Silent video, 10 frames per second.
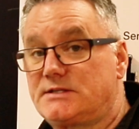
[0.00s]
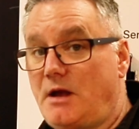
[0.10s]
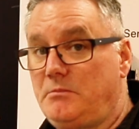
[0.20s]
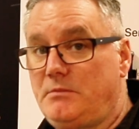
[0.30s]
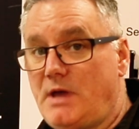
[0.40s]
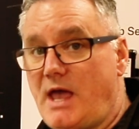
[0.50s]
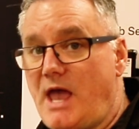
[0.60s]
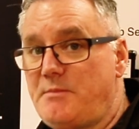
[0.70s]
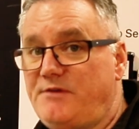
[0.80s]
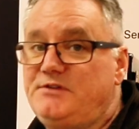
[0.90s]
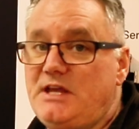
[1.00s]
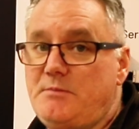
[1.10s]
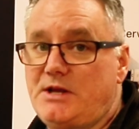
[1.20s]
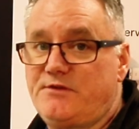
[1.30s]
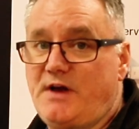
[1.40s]
some MFD
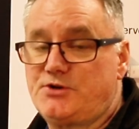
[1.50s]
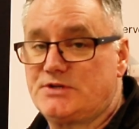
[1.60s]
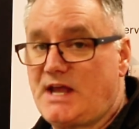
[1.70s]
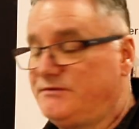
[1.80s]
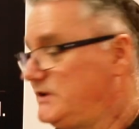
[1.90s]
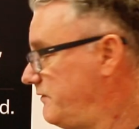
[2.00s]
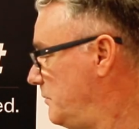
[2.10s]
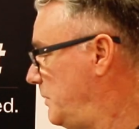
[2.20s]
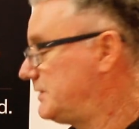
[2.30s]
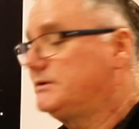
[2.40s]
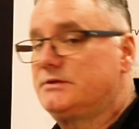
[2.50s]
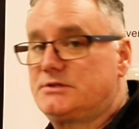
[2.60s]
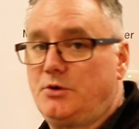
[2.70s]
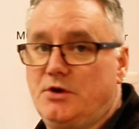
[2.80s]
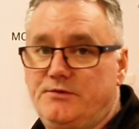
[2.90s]
manufacturers have different buttons
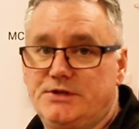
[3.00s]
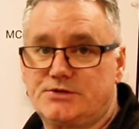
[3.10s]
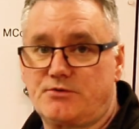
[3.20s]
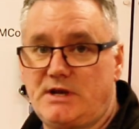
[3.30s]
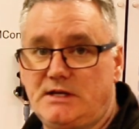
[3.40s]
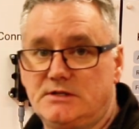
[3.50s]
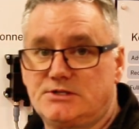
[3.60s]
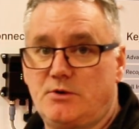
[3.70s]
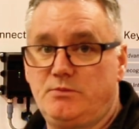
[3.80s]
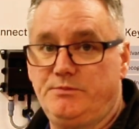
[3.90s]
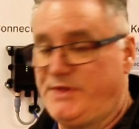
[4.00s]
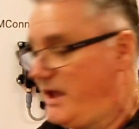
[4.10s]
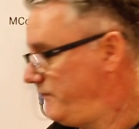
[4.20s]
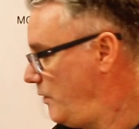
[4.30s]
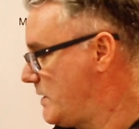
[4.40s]
all over the screen, so
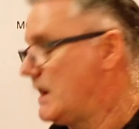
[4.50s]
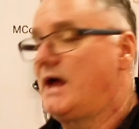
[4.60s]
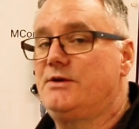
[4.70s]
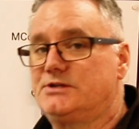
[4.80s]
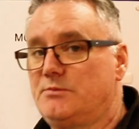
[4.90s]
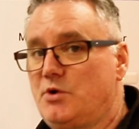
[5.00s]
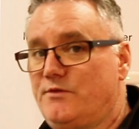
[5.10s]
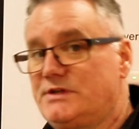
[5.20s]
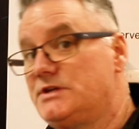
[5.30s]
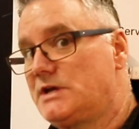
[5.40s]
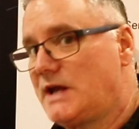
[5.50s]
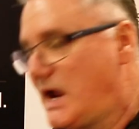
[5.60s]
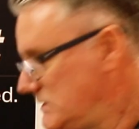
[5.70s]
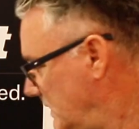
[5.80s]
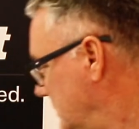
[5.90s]
therefore we allow you to move it so you can
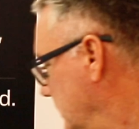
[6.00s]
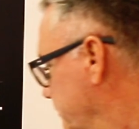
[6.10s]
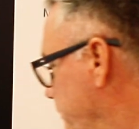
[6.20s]
access it.